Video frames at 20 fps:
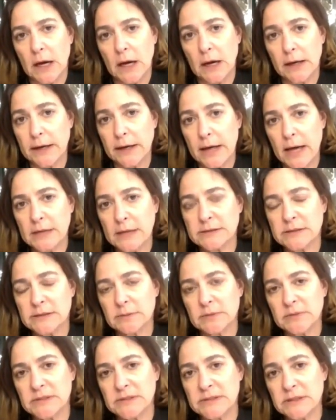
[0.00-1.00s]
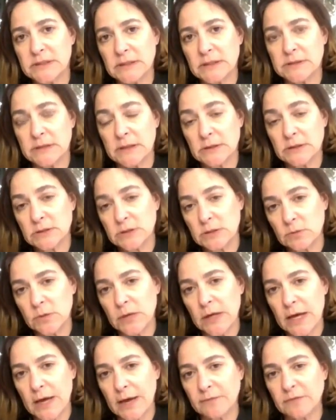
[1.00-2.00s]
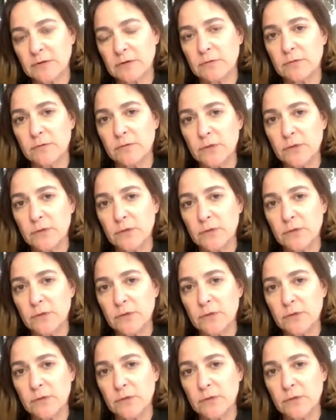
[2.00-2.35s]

it has to be seen as such, and we have to